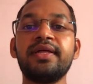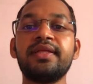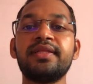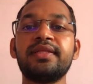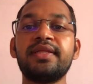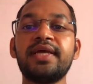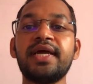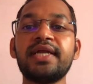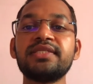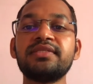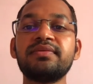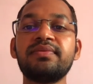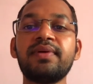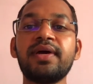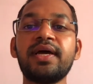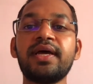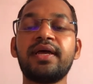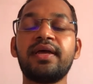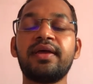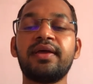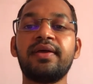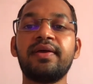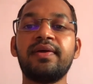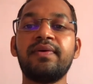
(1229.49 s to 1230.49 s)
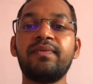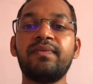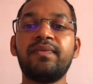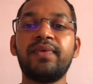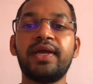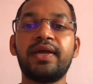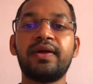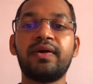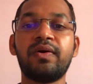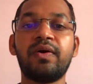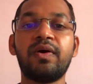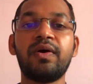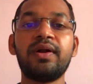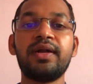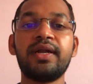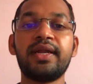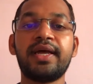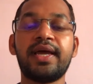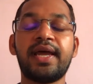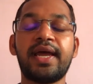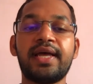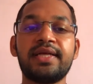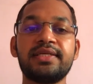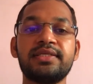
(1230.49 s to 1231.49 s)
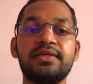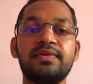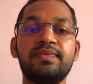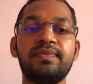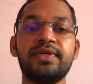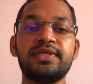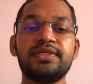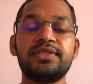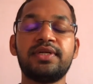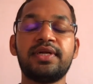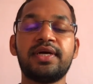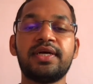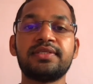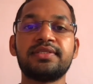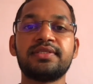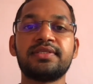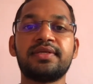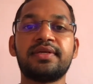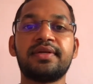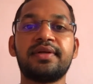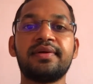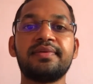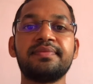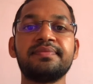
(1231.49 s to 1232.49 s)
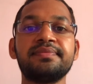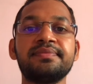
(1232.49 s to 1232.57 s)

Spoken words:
That's why we call as a Vajrasana.